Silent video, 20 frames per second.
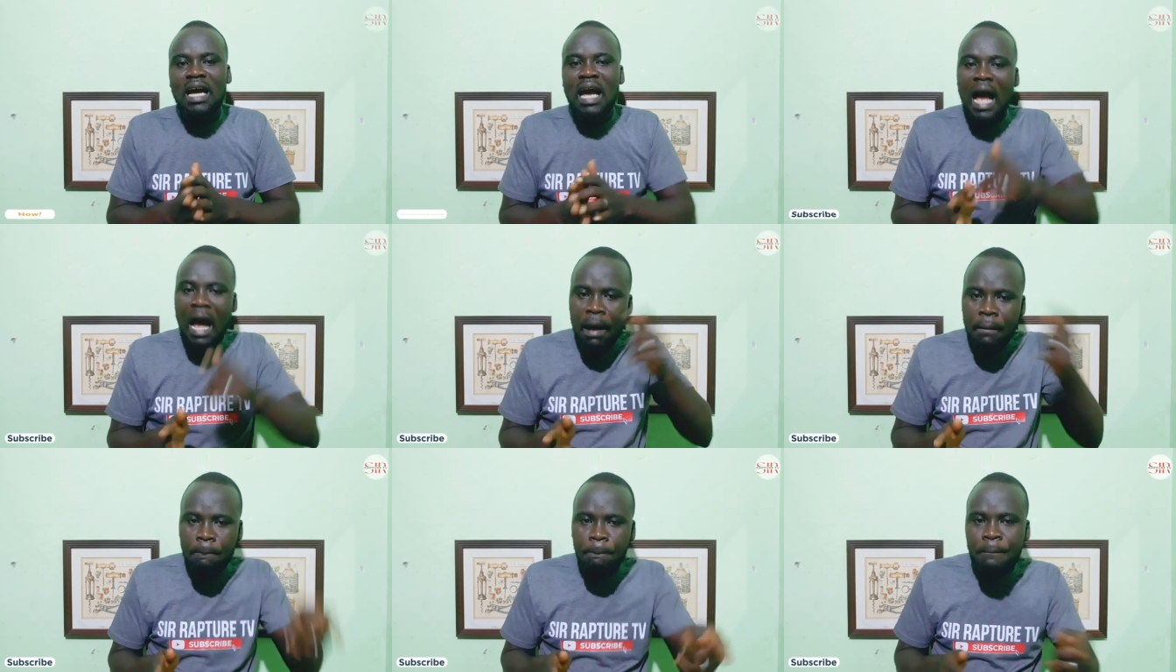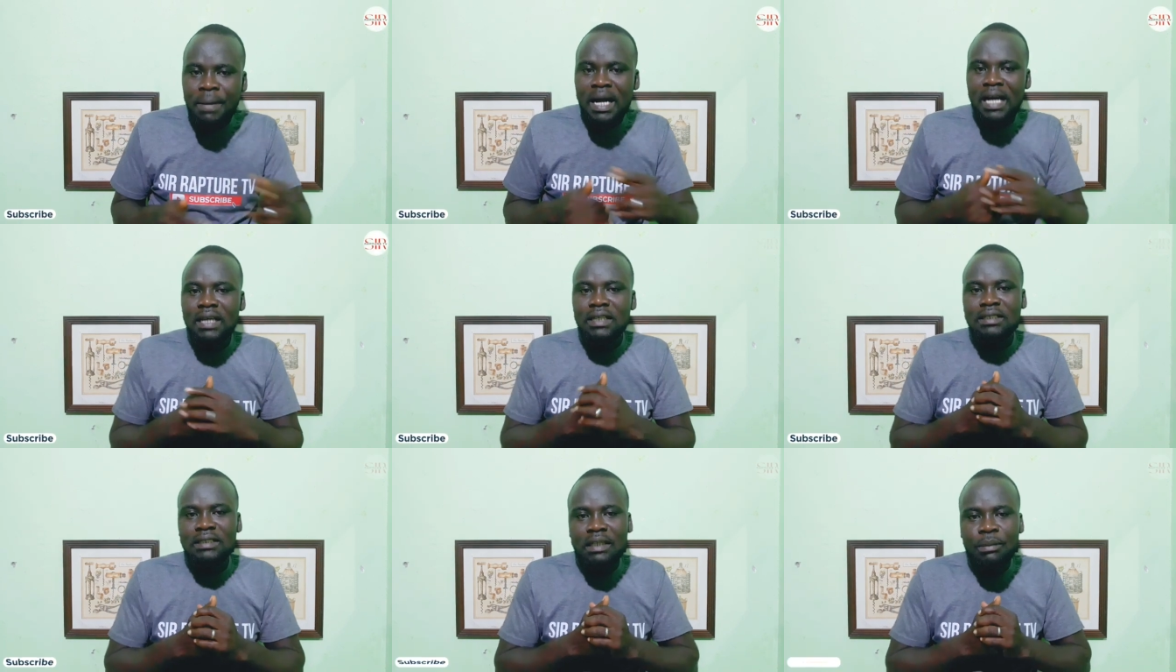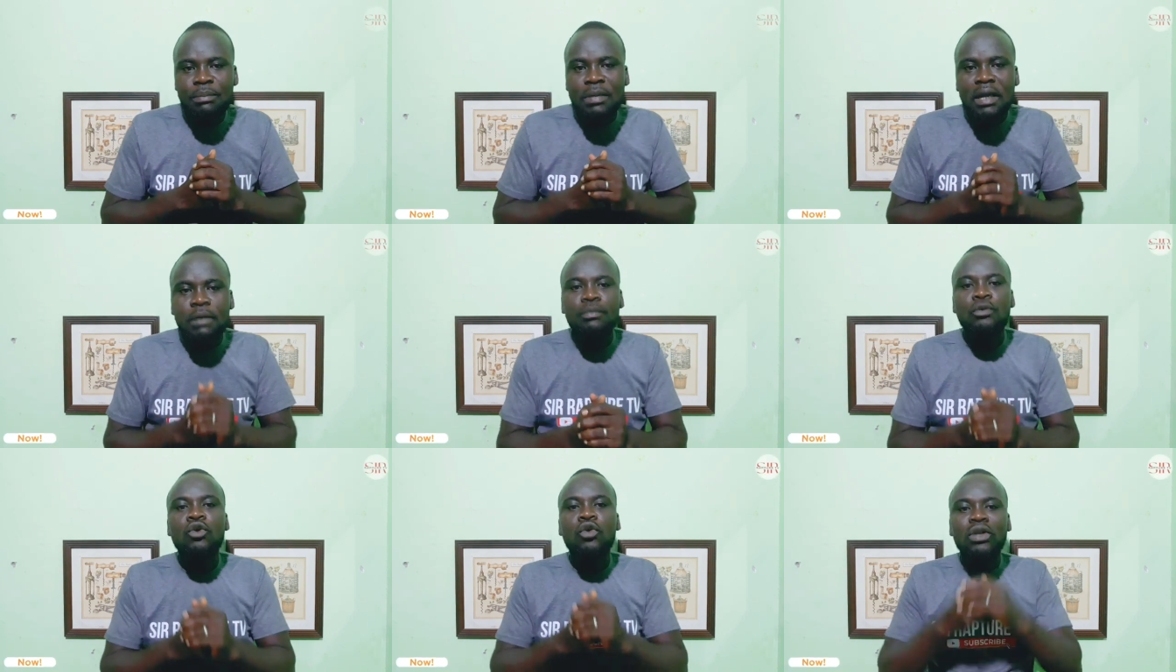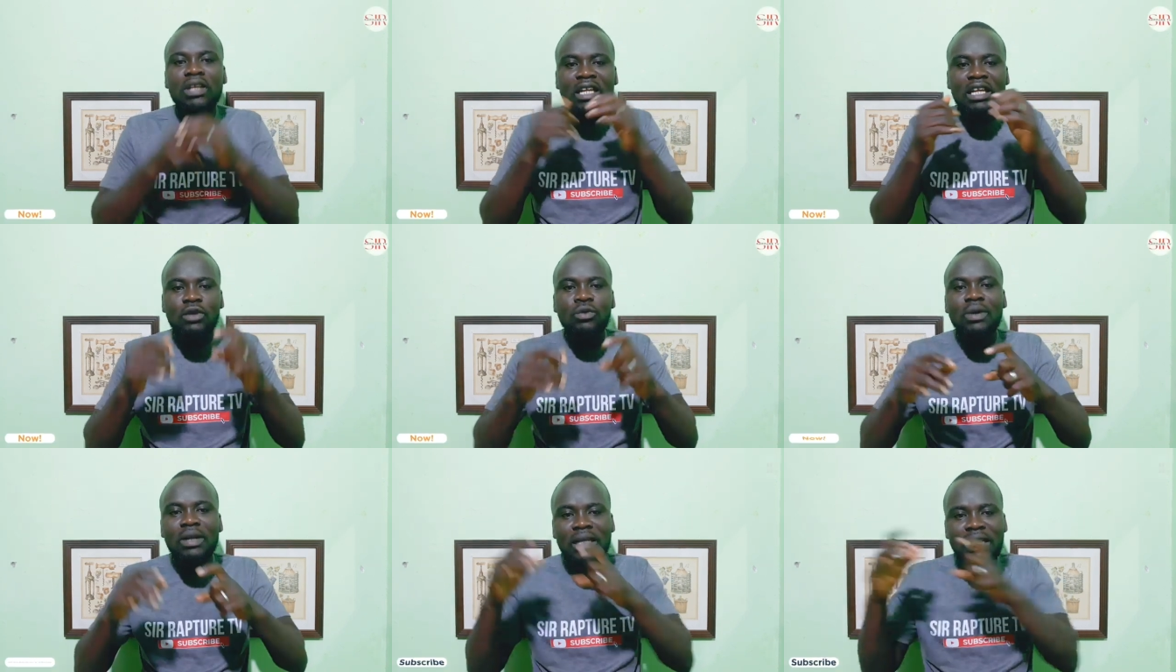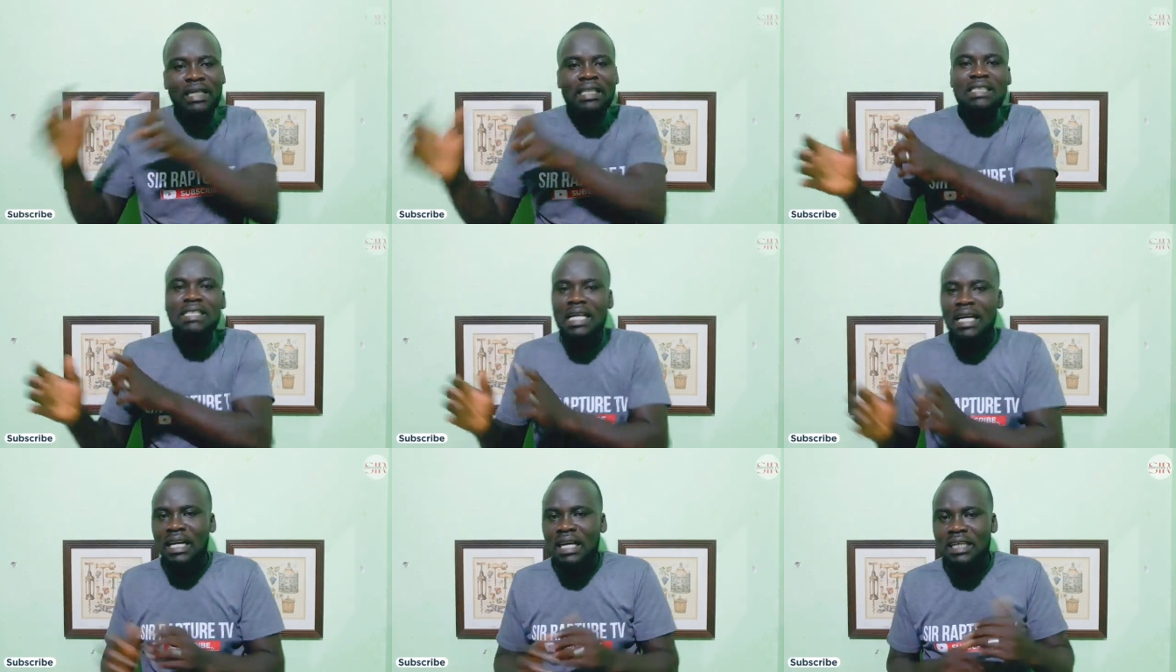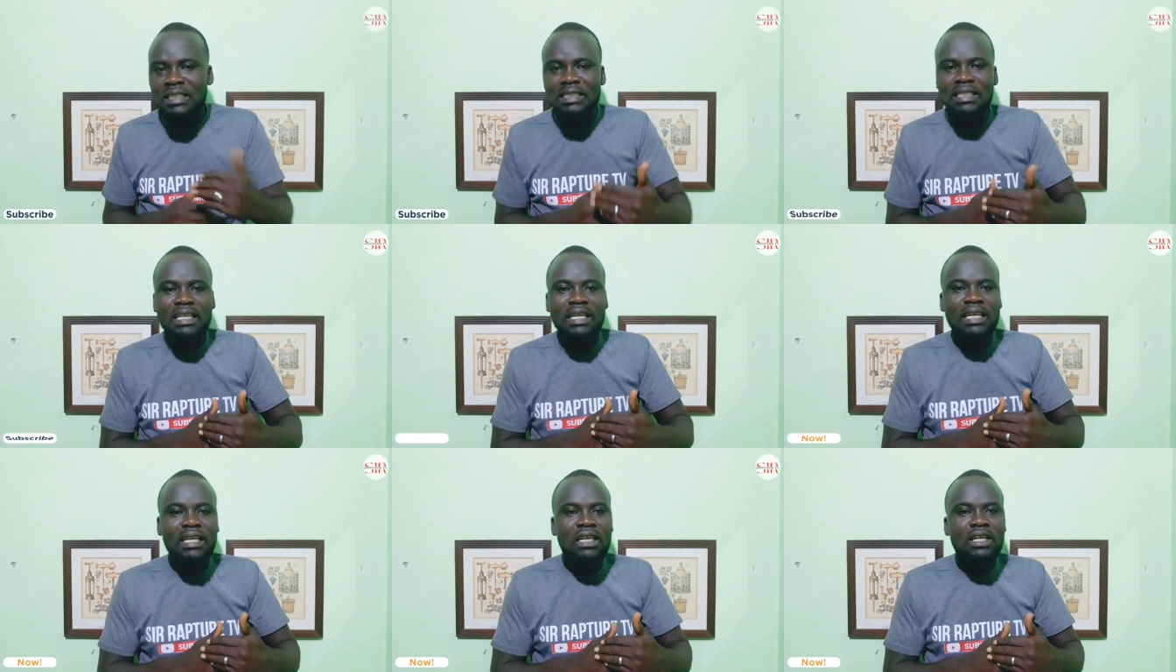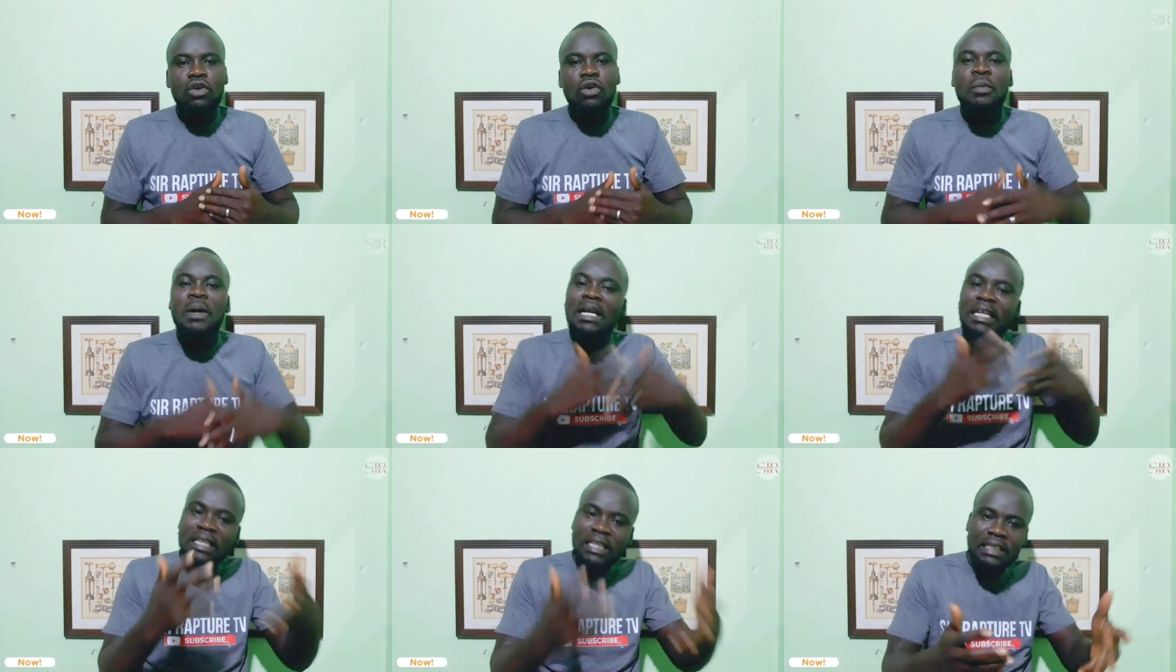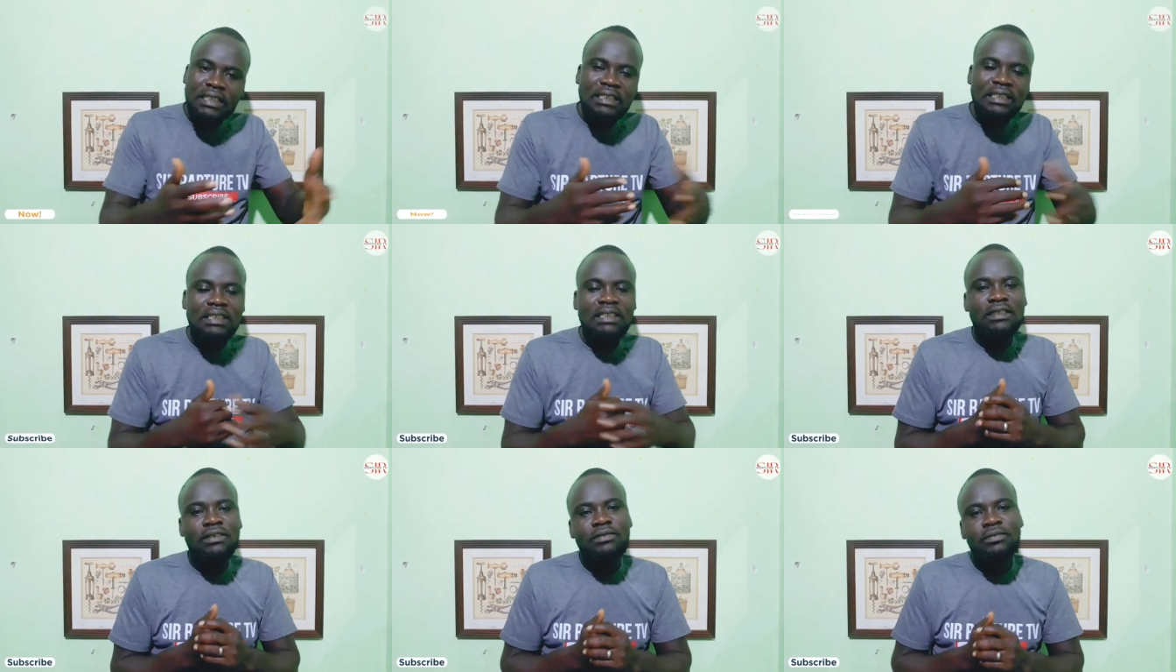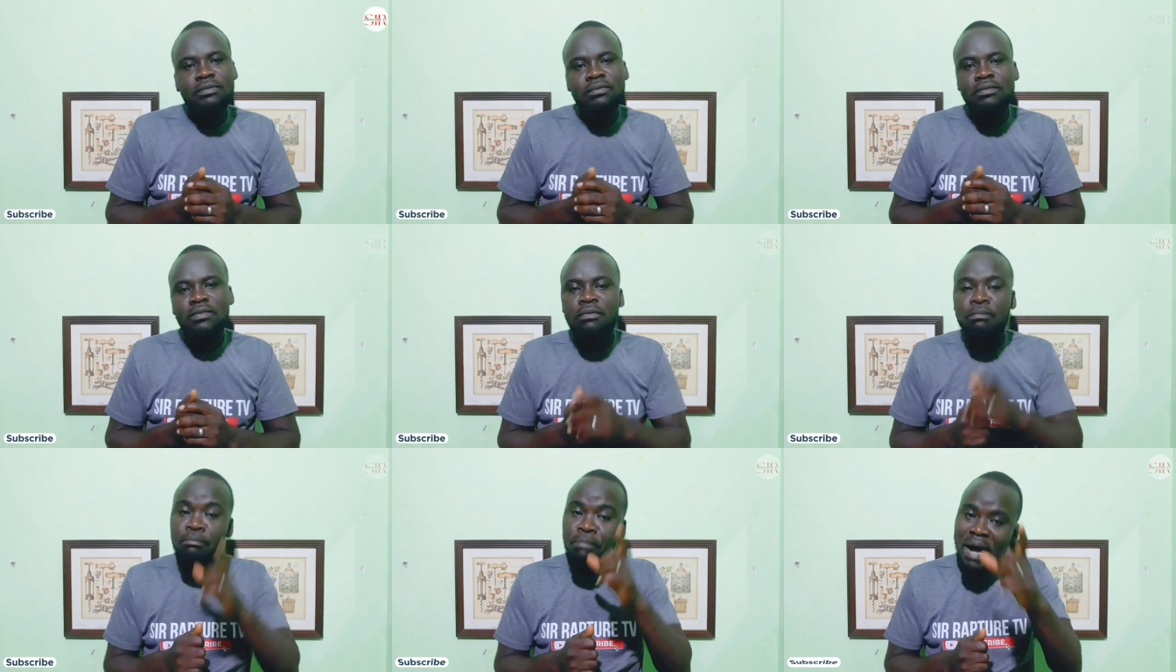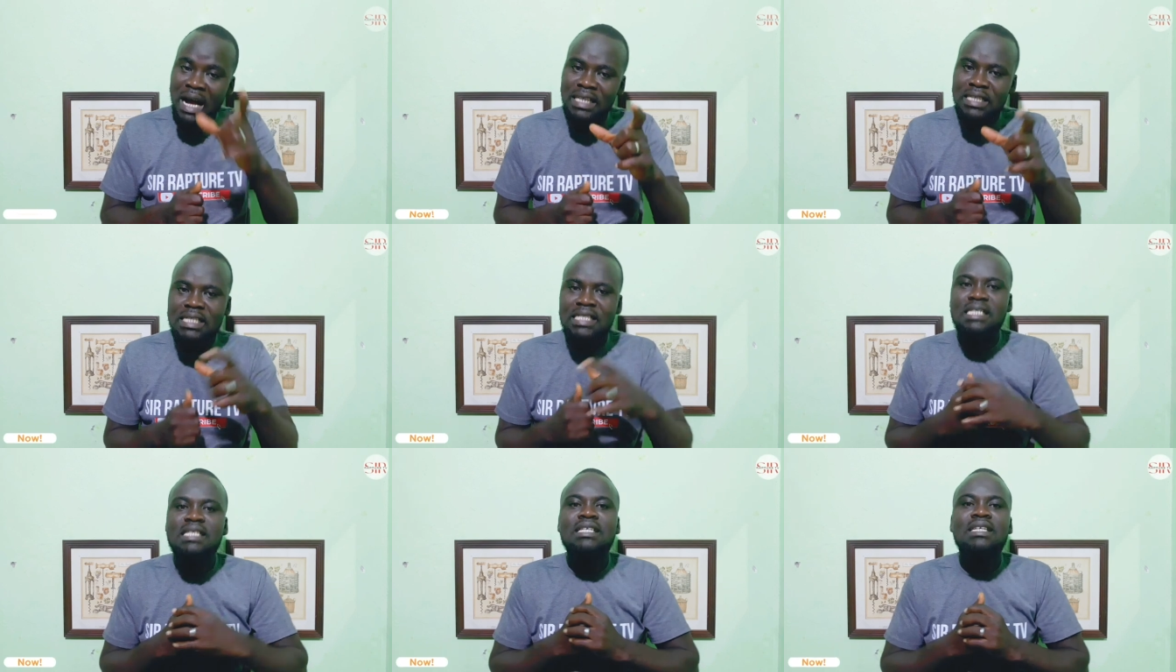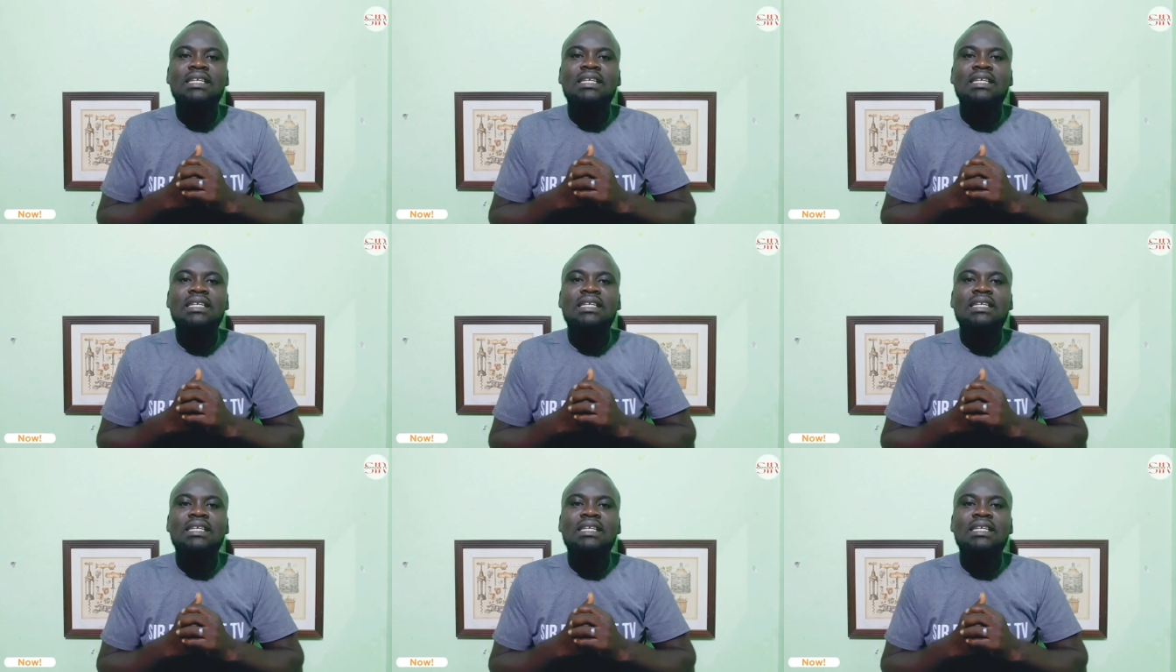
and back, say, maybe only the wind date, and I say, Oman date. But,